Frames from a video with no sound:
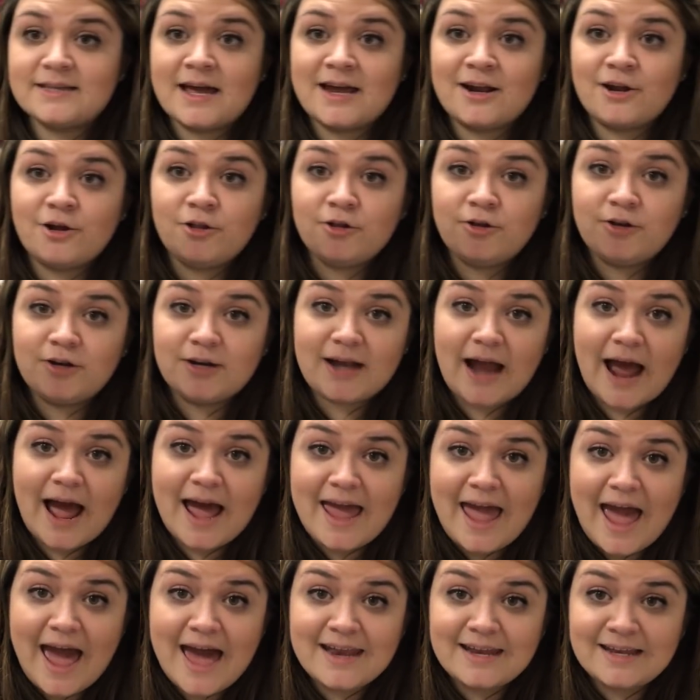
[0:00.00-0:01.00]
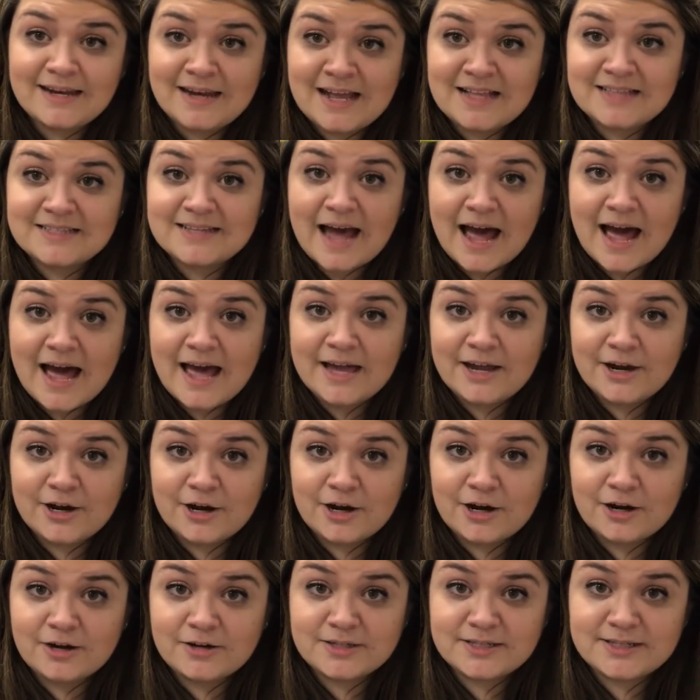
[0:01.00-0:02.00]
Not Included, I had an
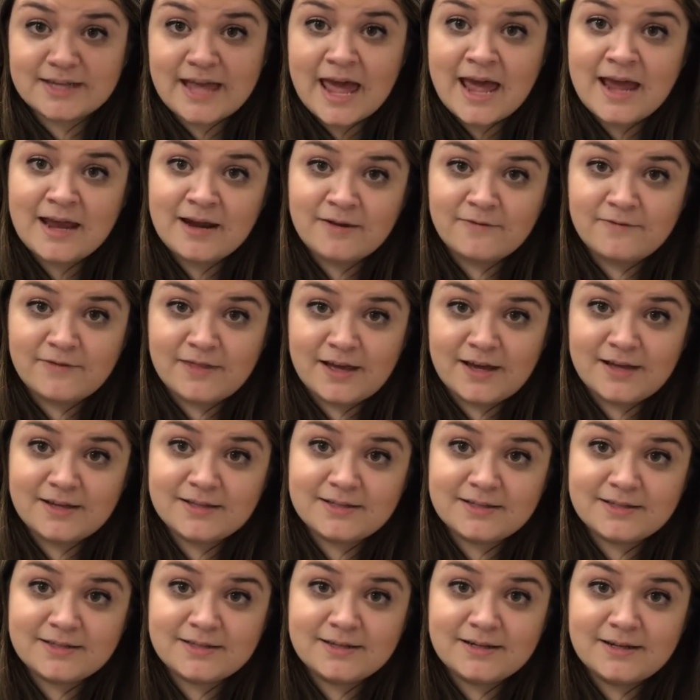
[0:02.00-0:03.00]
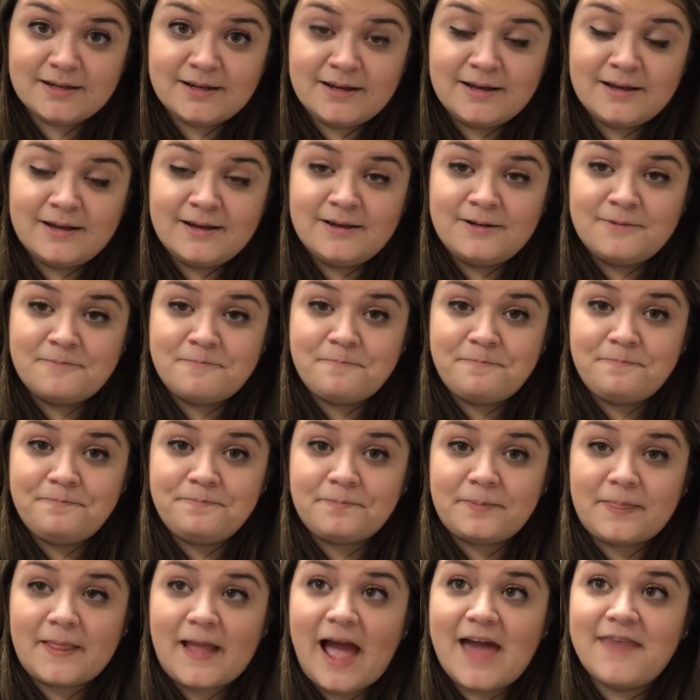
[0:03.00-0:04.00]
entire skein of this.
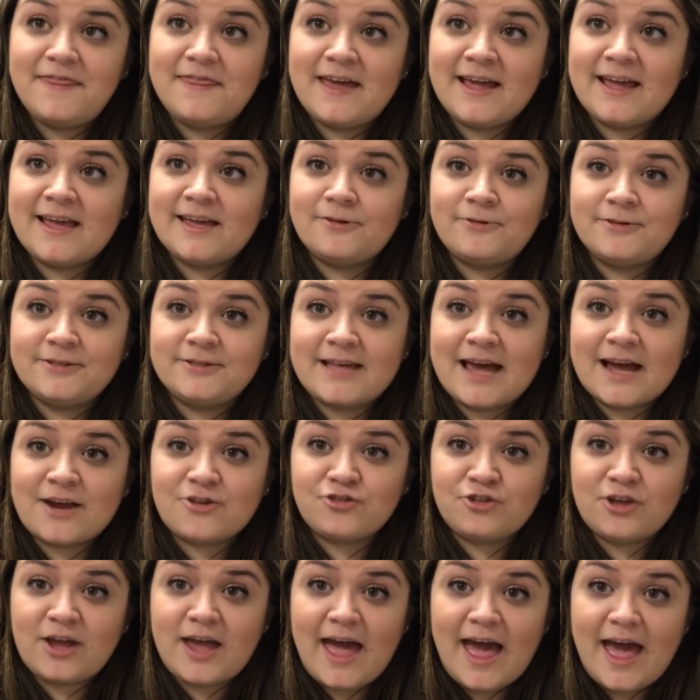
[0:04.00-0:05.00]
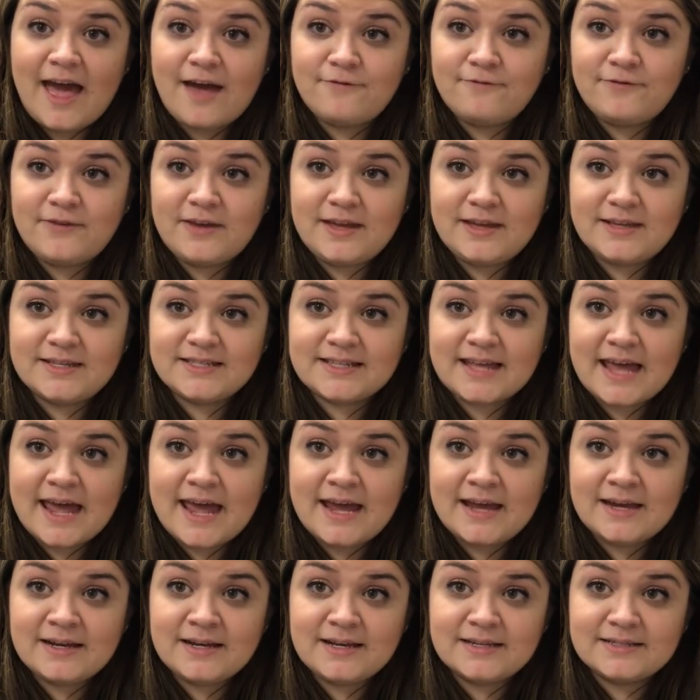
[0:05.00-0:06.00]
I think it was actually a heavy
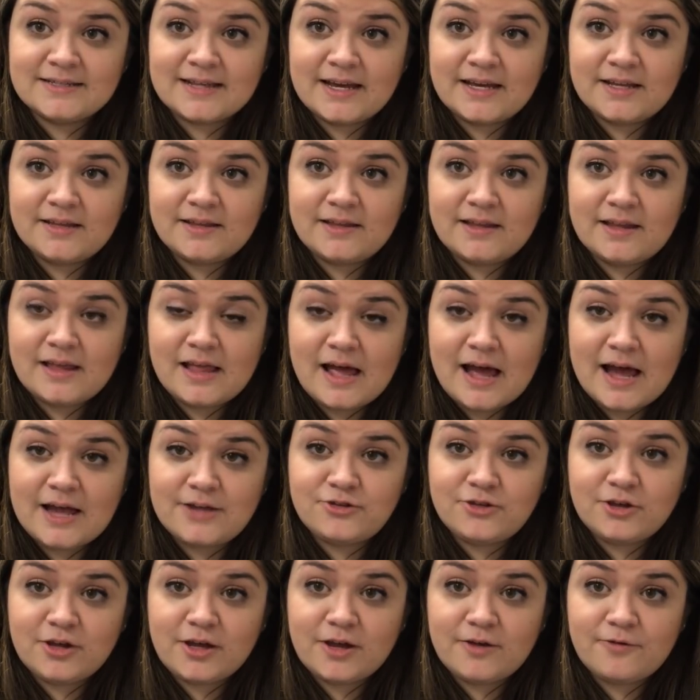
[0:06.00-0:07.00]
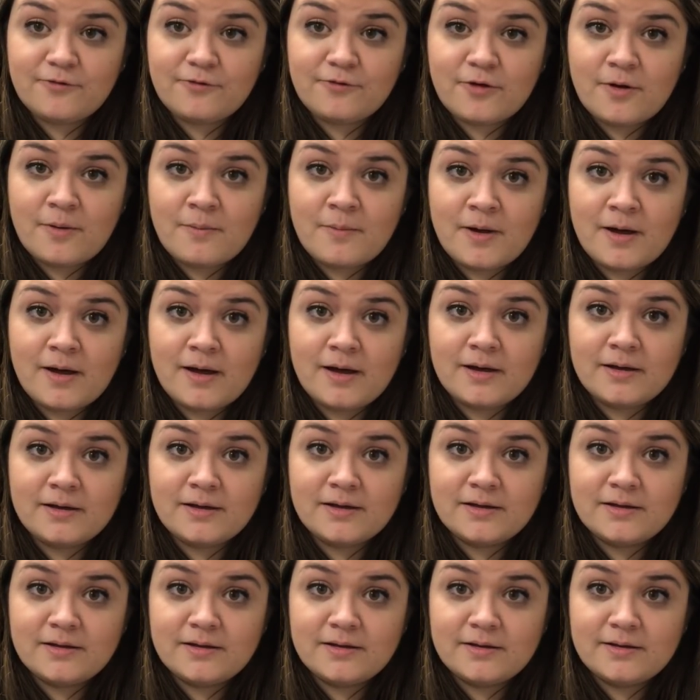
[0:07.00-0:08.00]
skein because I took it from
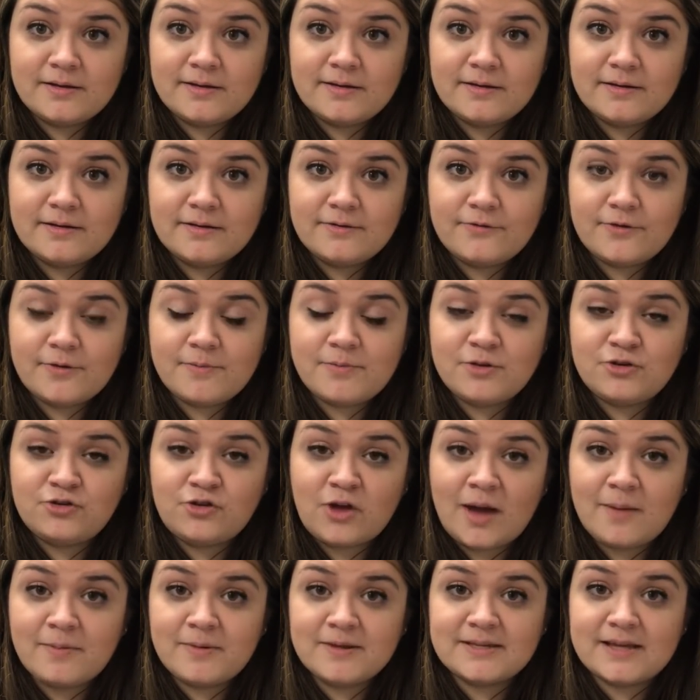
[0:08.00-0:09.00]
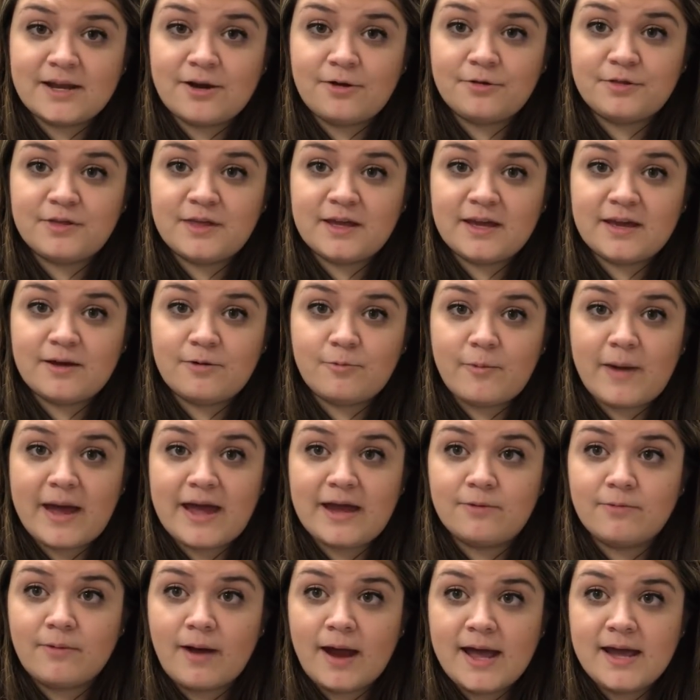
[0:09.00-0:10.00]
the shop because I don't think it
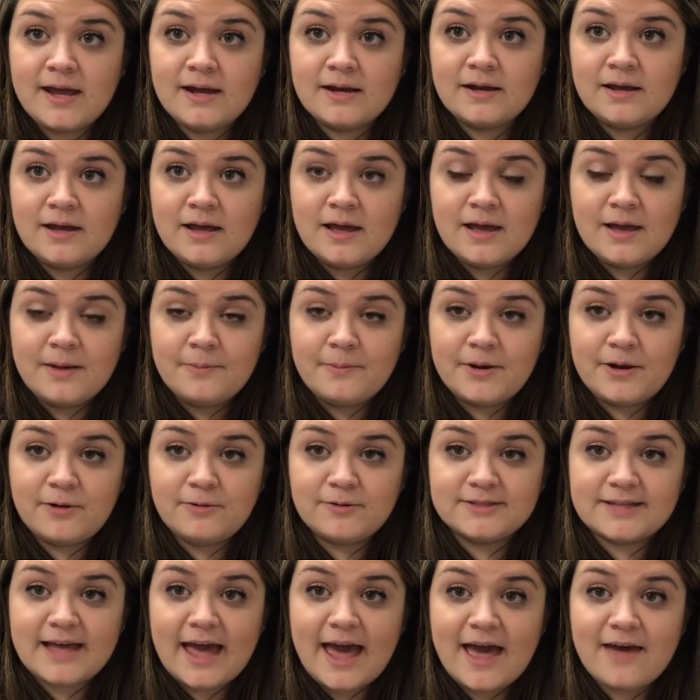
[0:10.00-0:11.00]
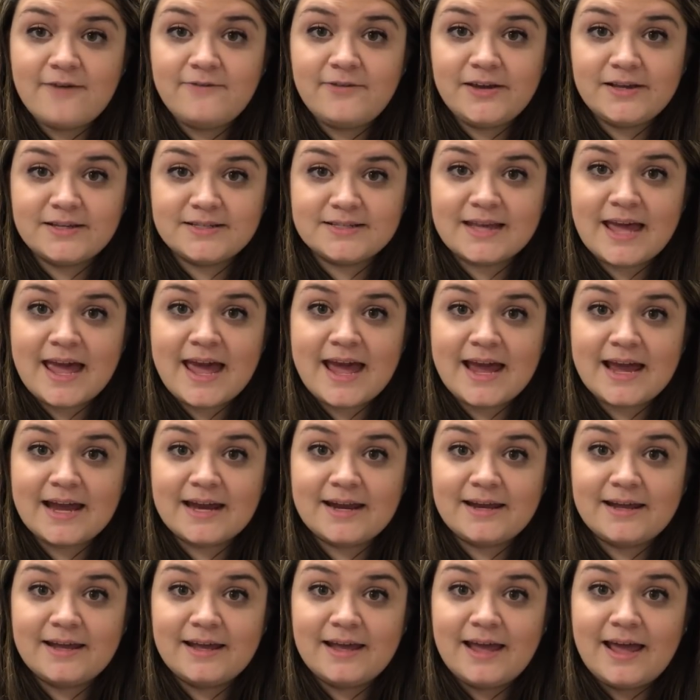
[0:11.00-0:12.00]
weighed right. But it was a heavy
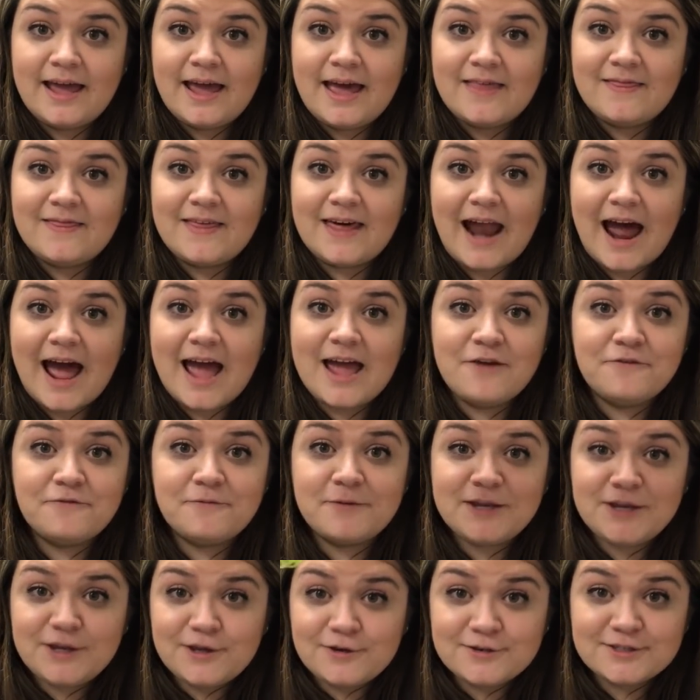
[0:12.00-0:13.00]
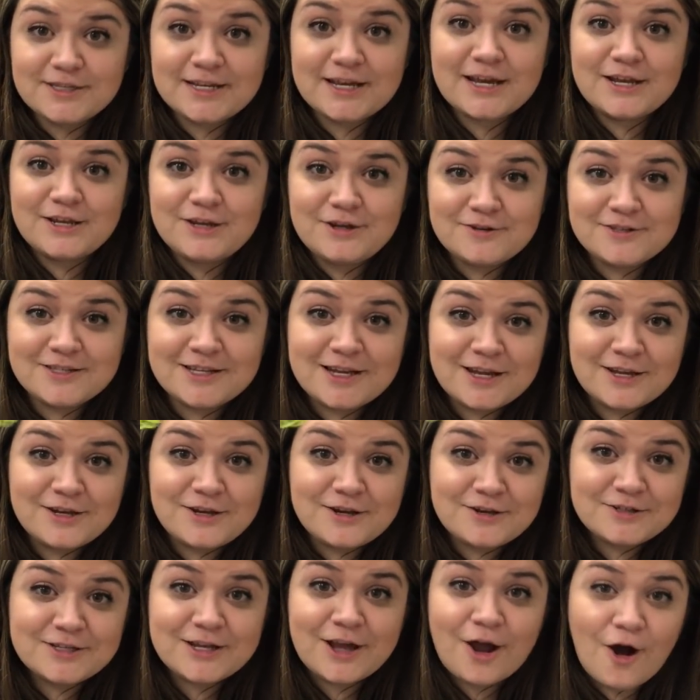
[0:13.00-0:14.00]
skein that I've been using and using and
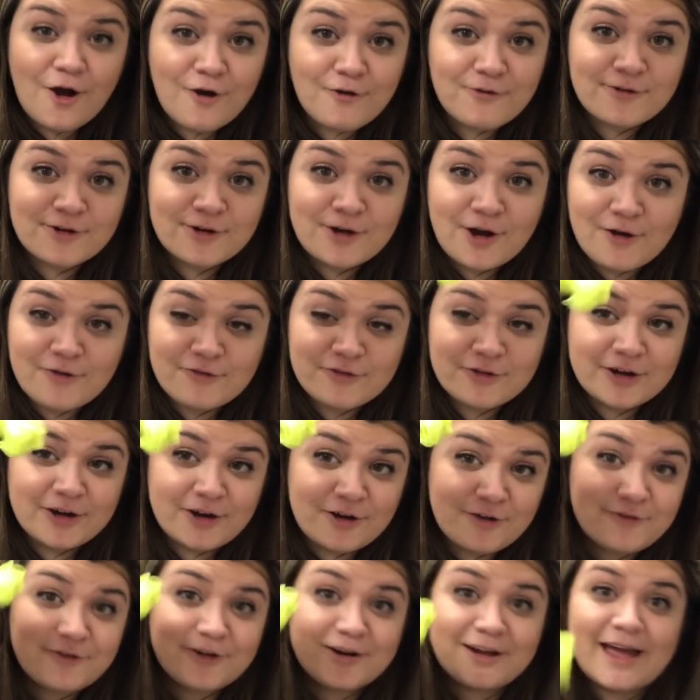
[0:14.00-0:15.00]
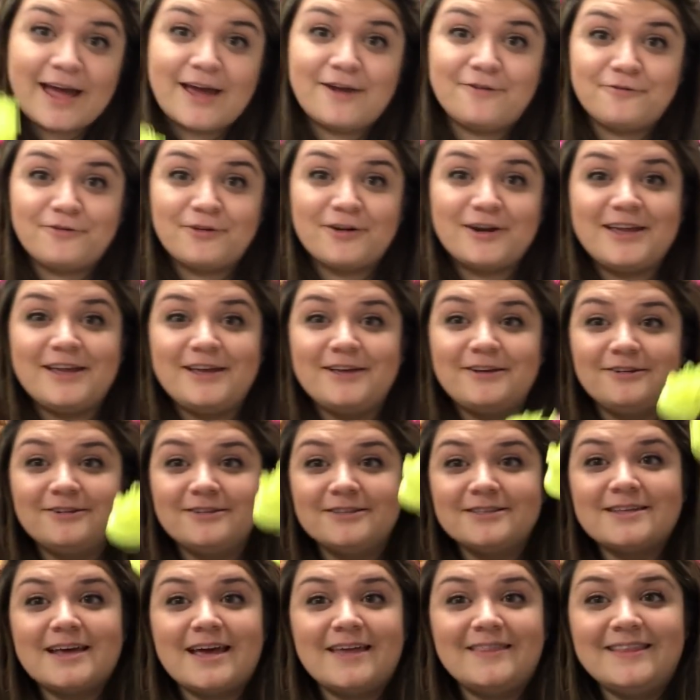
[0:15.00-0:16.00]
using over and over and over again for
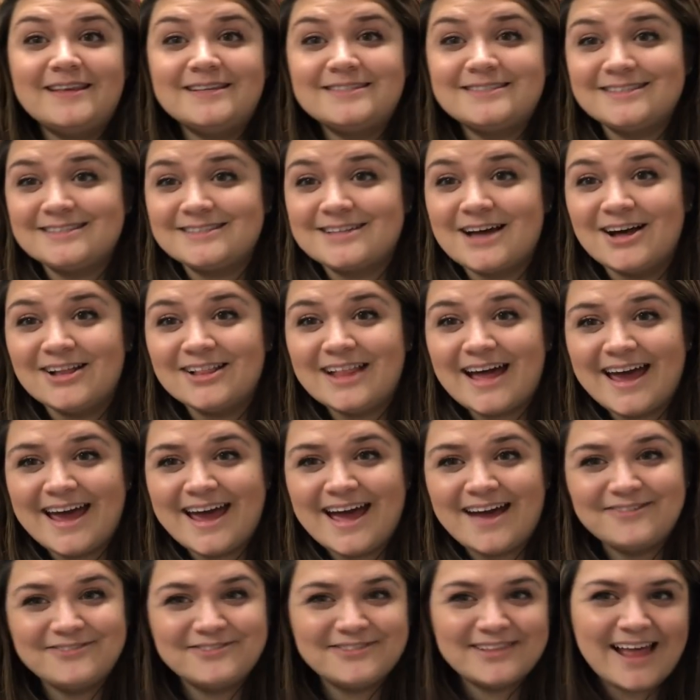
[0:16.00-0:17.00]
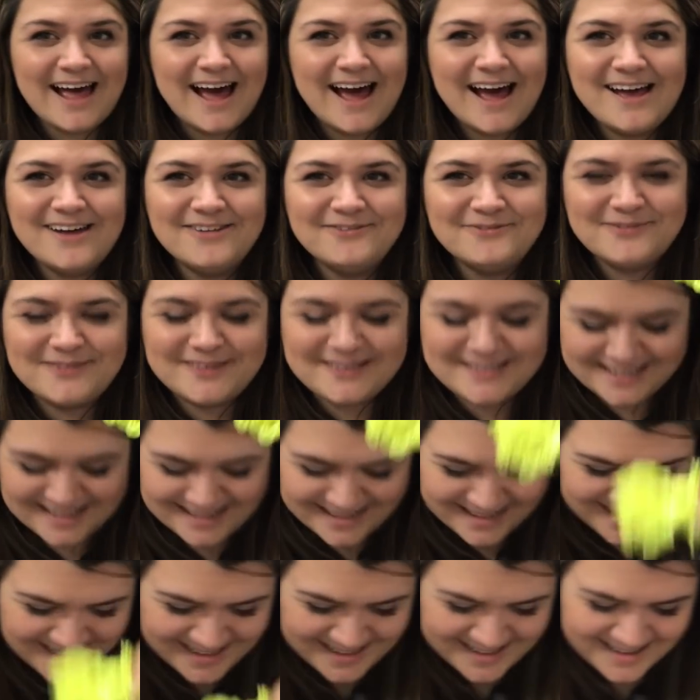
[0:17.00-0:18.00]
heels. And this is all I have left.
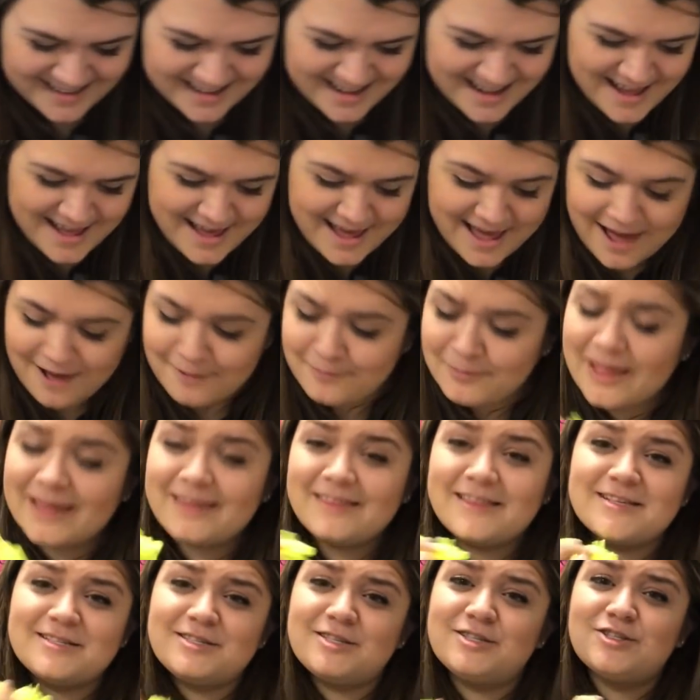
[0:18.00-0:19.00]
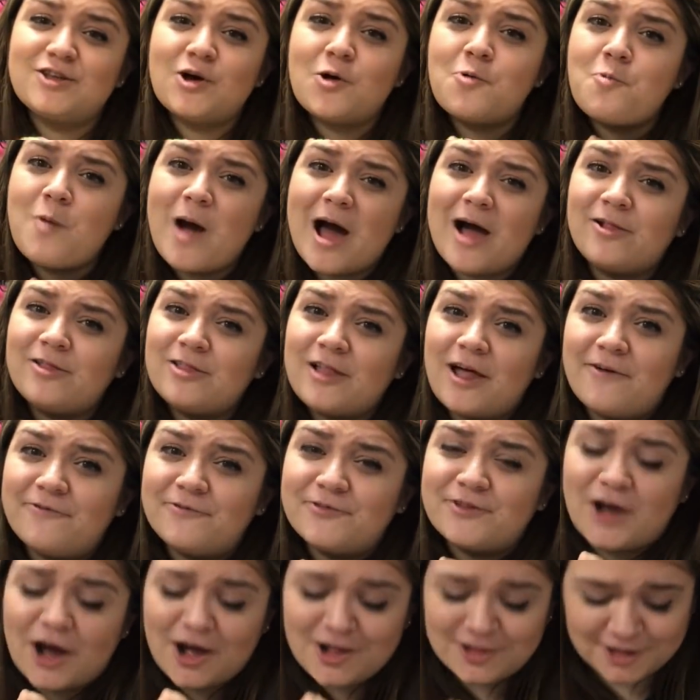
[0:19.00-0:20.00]
I'm like, this is a
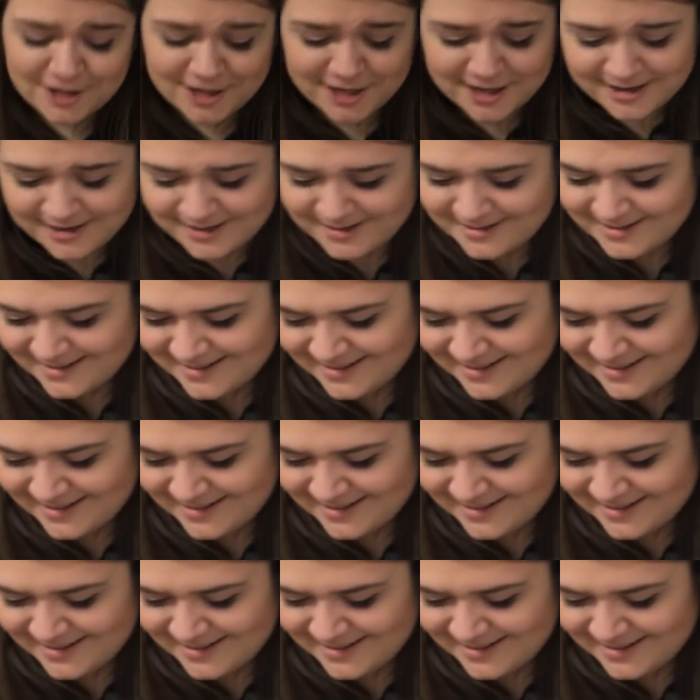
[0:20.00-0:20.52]
well-loved color.